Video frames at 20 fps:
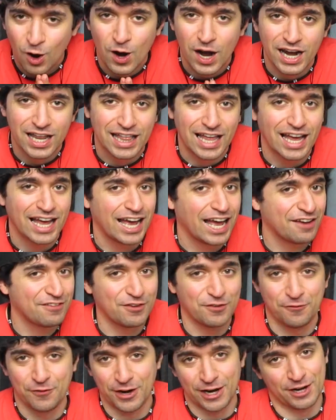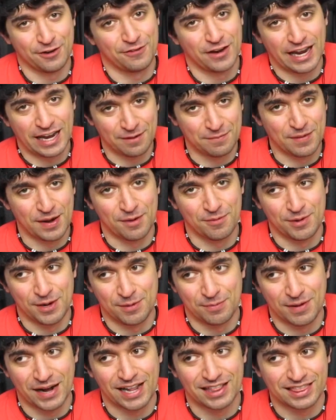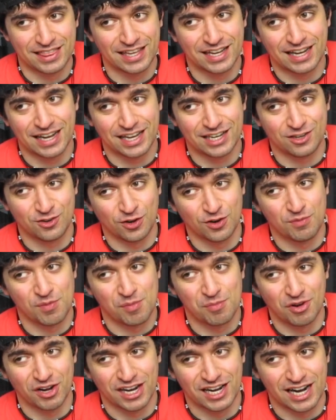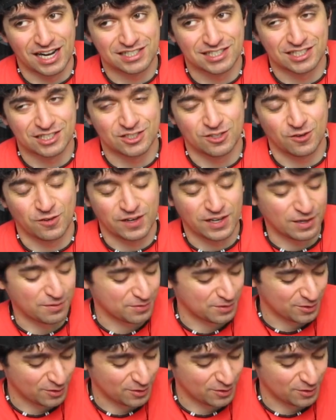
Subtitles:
All right, I have a very vague memory, but I think I do remember Hinata showing him.